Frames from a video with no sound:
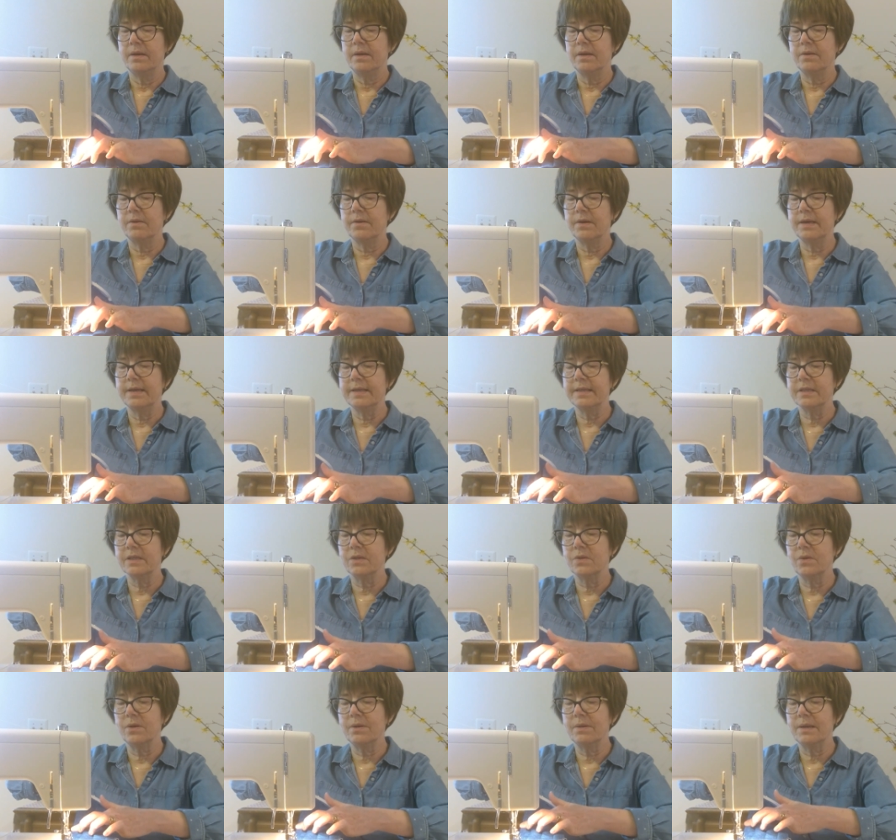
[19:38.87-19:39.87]
All right,
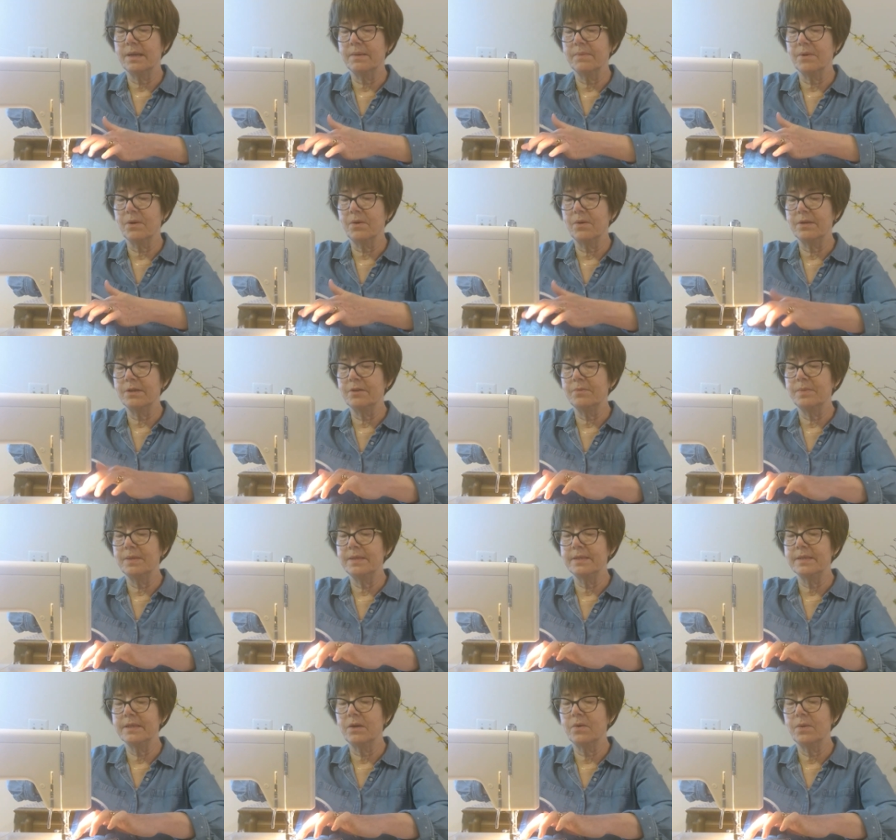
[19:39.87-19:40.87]
so I am going to be
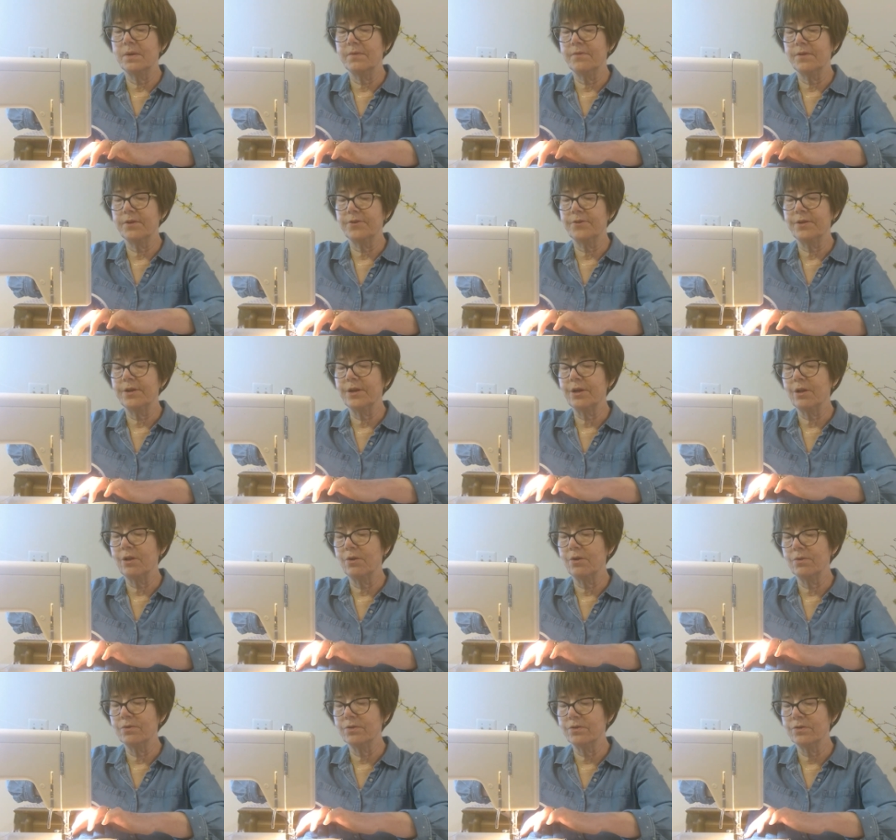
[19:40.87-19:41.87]
sewing fairly
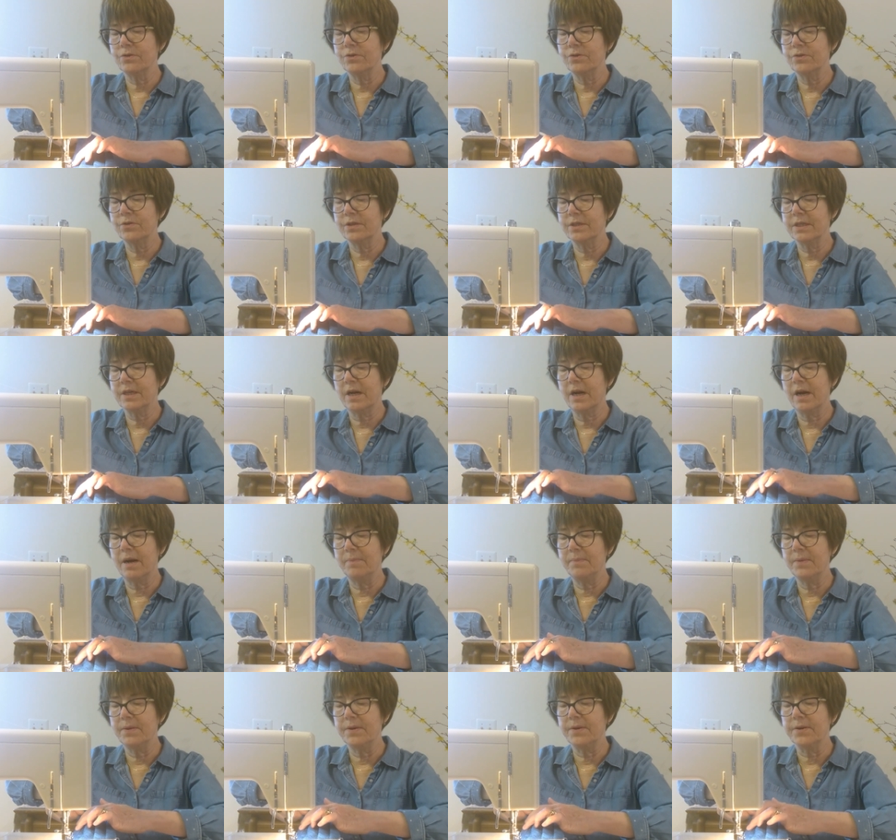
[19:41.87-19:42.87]
close to the
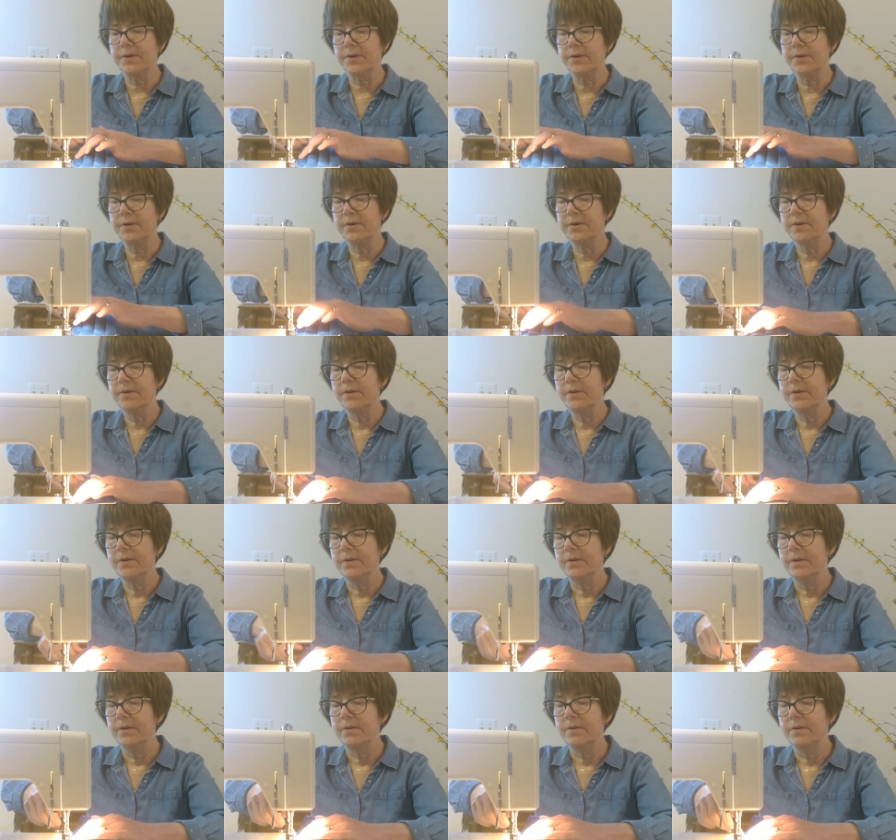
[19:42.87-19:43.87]
top there.
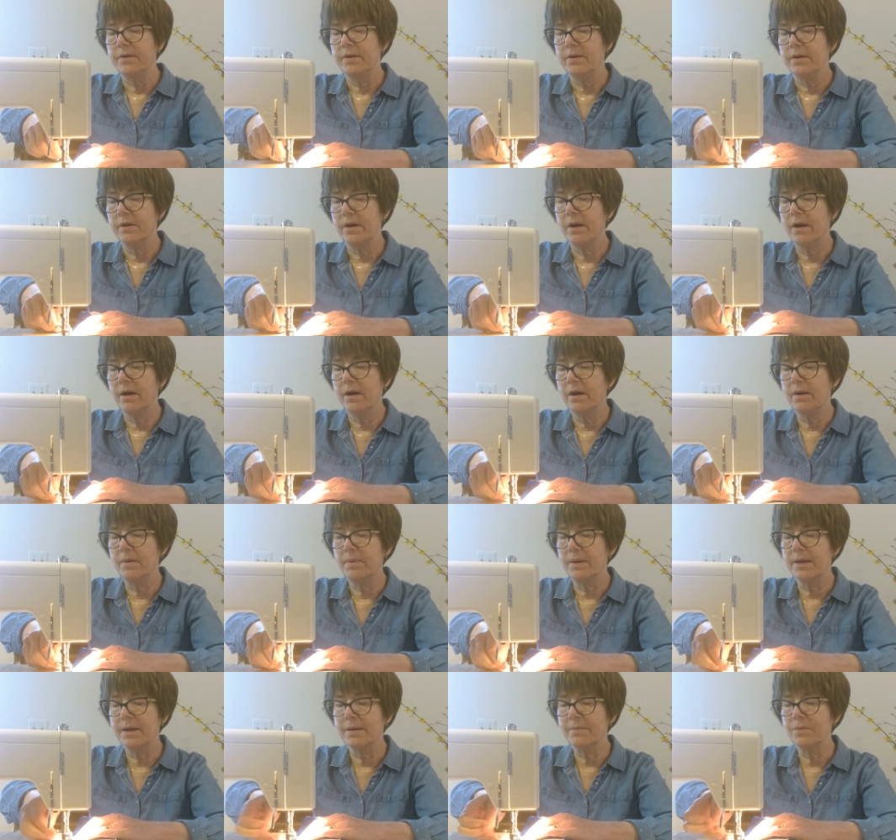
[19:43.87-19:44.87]

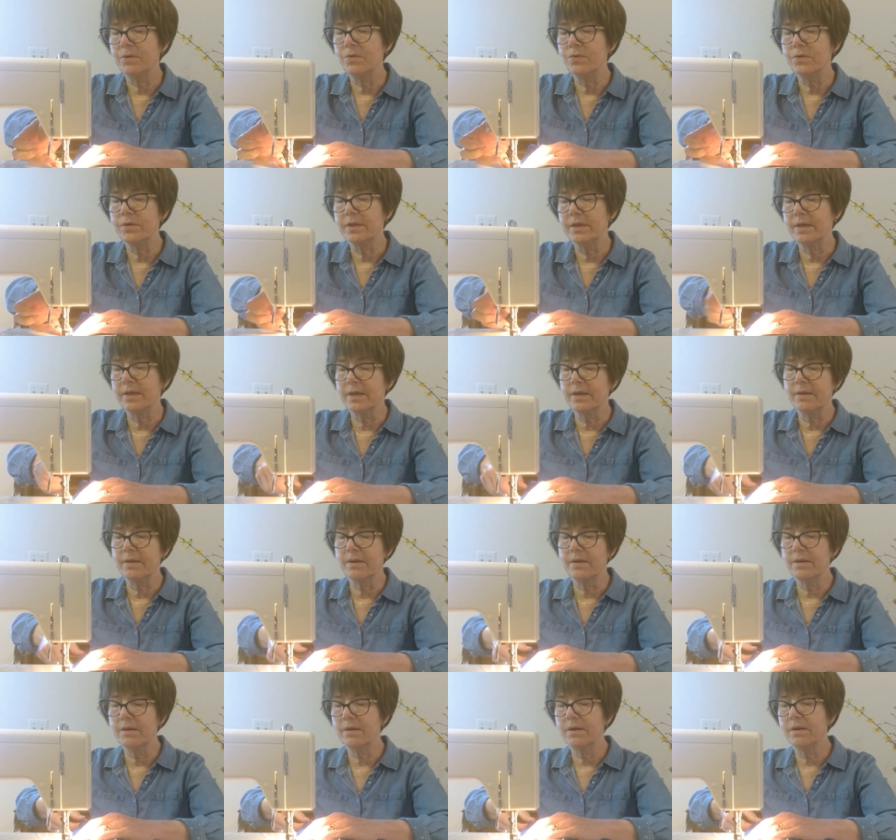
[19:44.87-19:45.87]
And I'm using
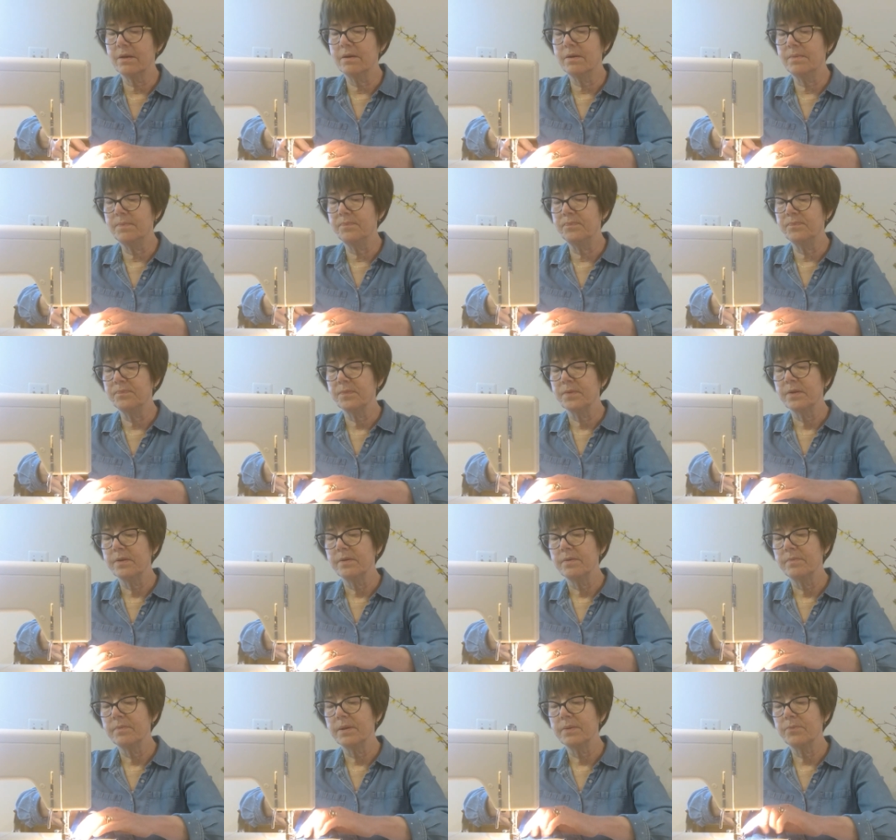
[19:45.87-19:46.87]

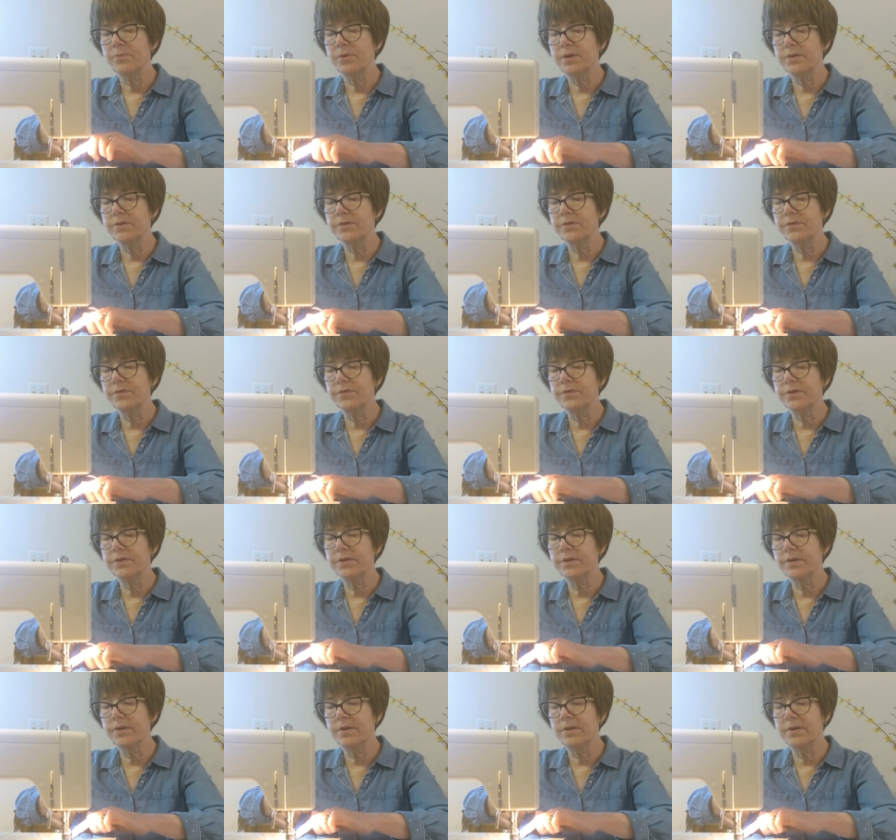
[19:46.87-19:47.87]
my presser
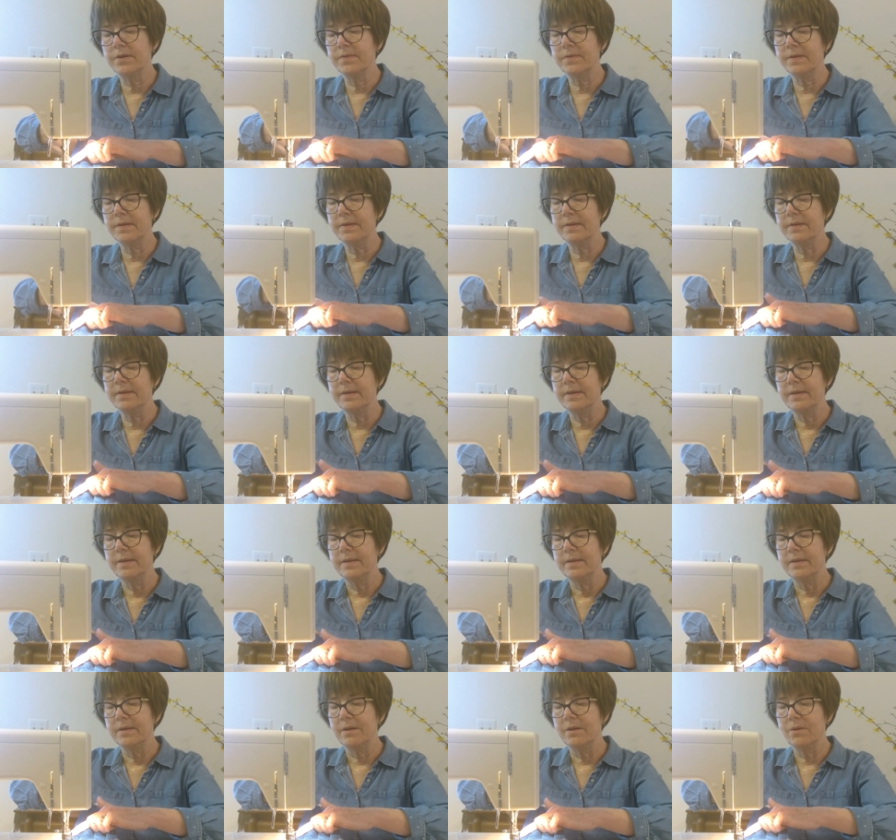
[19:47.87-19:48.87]
foot along
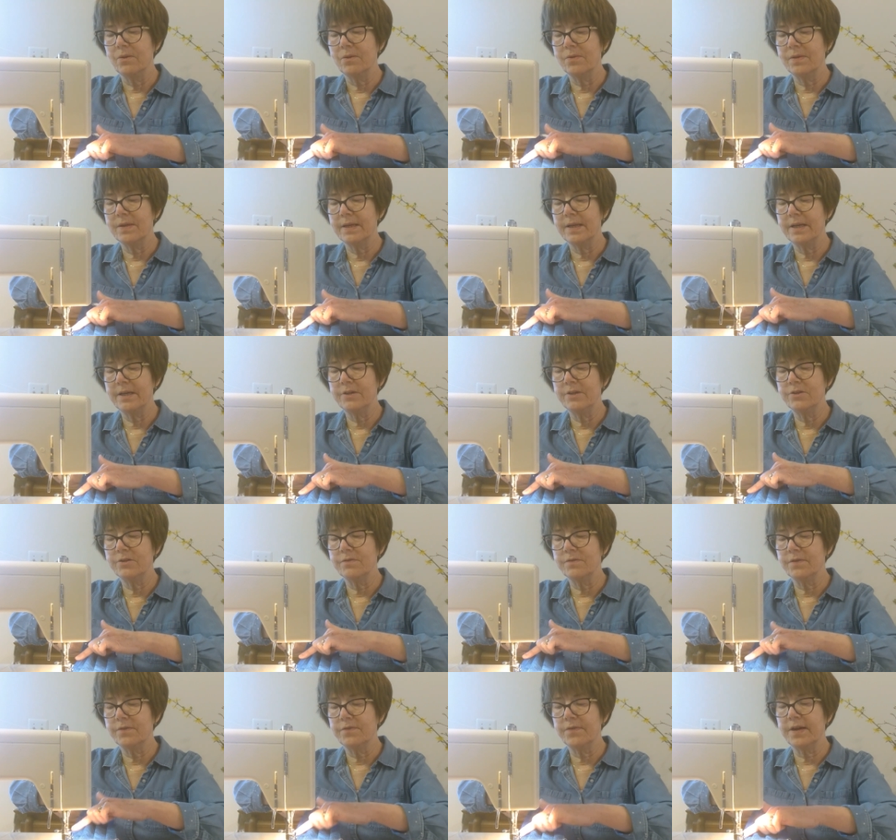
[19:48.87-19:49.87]
the edge of
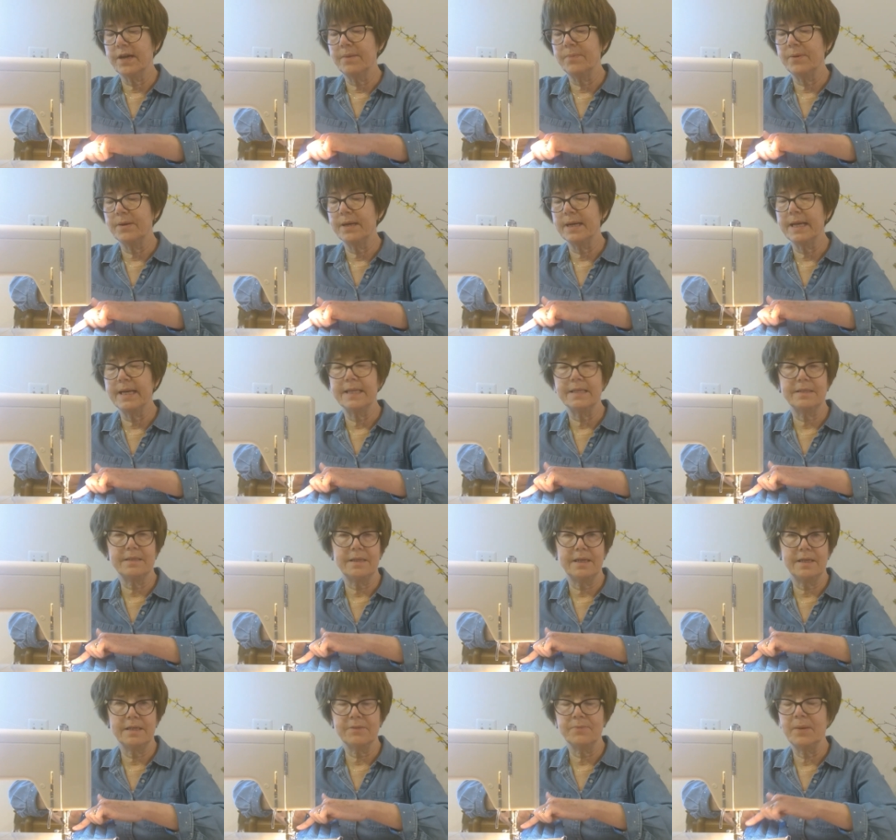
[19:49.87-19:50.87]
the fabric
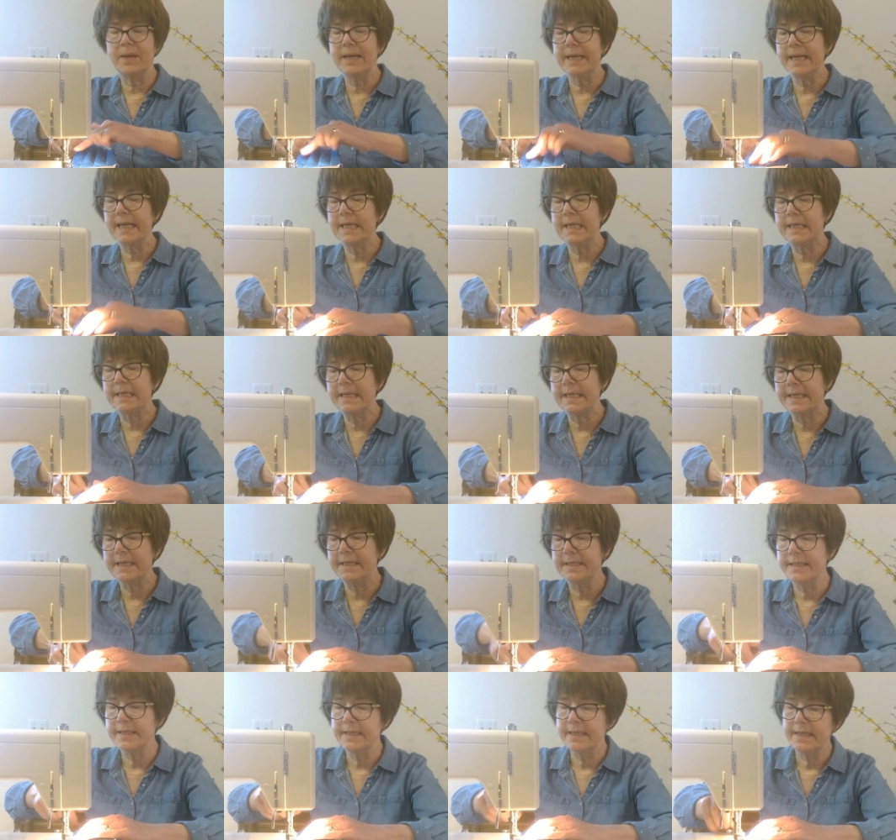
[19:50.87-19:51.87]
as my guide.